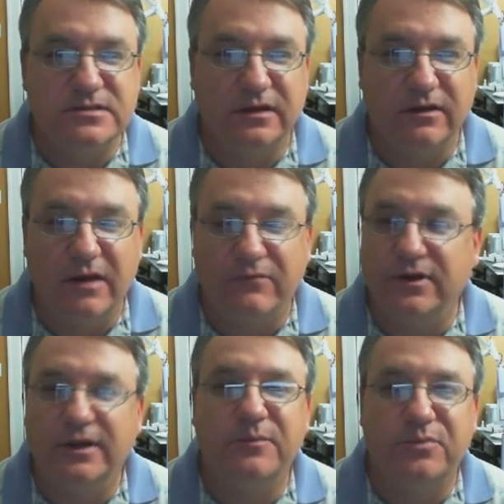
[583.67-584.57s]
So I
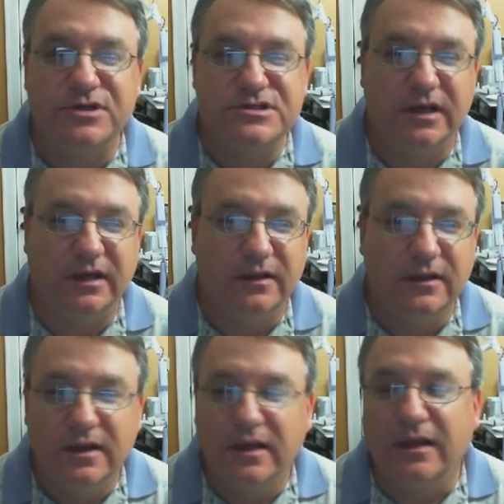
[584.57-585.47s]
really appreciate it,
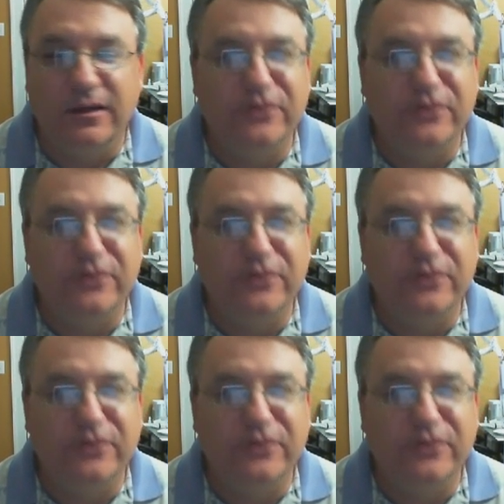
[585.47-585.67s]
and